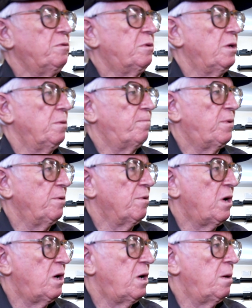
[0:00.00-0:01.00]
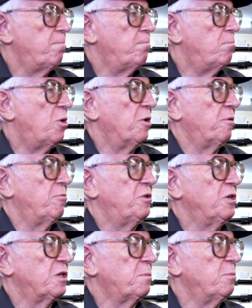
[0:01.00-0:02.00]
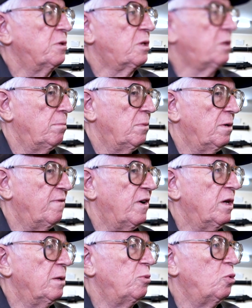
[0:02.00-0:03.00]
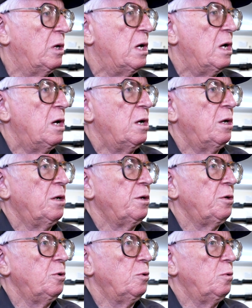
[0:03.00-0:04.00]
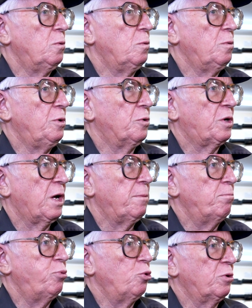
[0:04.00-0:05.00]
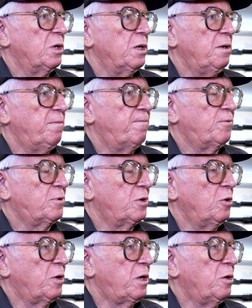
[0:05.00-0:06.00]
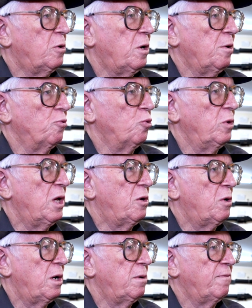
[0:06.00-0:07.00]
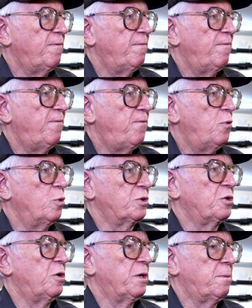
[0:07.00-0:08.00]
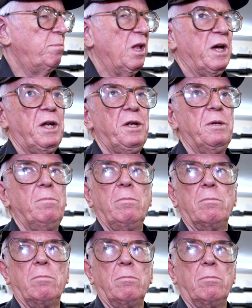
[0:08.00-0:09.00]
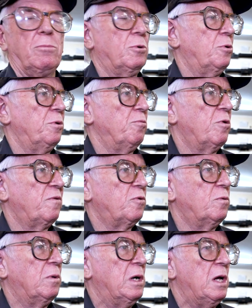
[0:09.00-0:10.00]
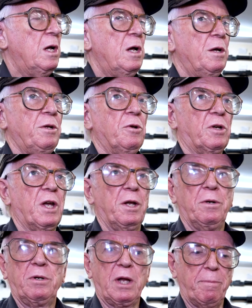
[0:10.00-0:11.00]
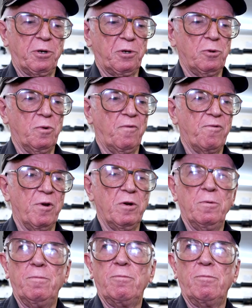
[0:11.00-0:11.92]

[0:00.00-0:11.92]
There are minor adjustments available. You can put a slightly higher or lower foresight blade on the rifle. You can tap it to and fro.